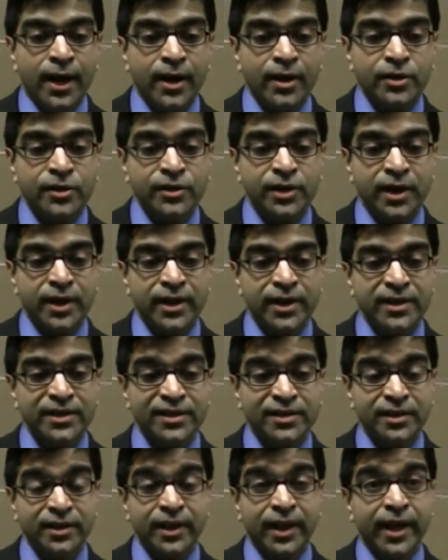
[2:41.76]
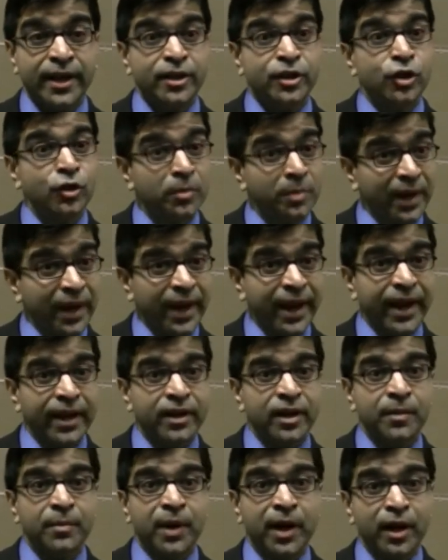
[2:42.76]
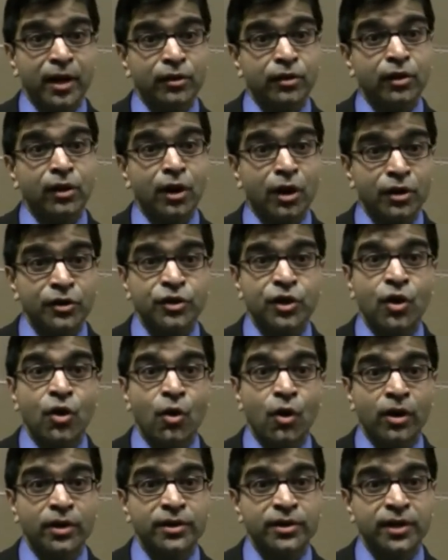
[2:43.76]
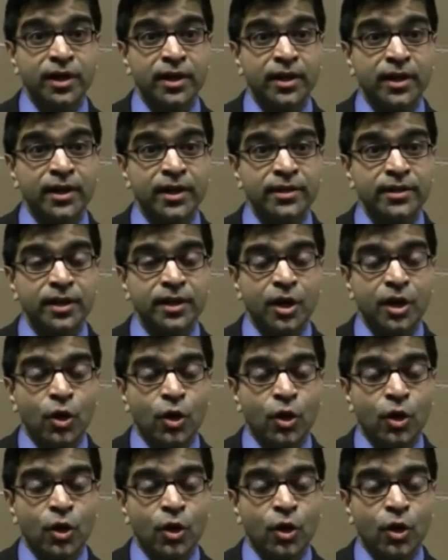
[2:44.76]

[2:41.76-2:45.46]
studies get duplicated by other large cohort studies,